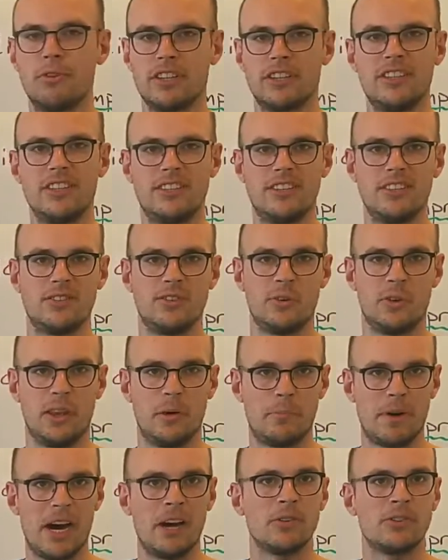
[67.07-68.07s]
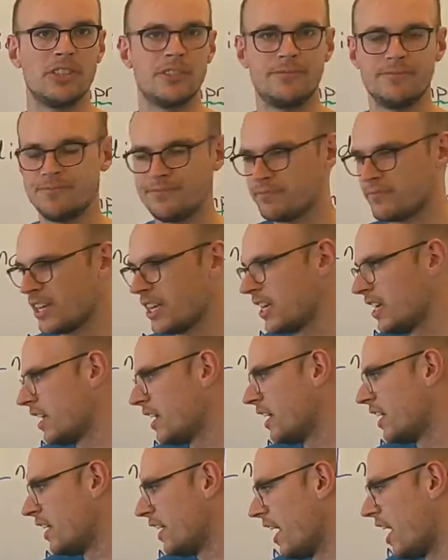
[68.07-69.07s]
what this is all about.
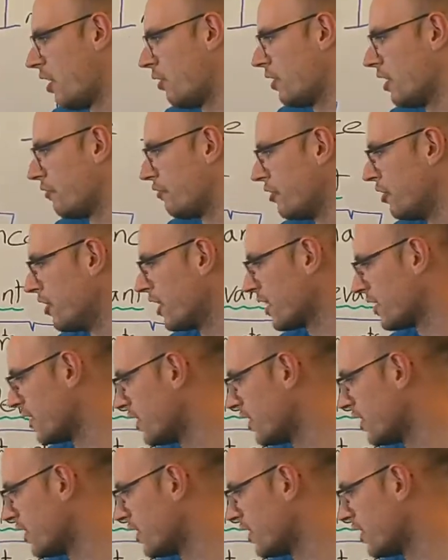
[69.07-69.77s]
Now, if you look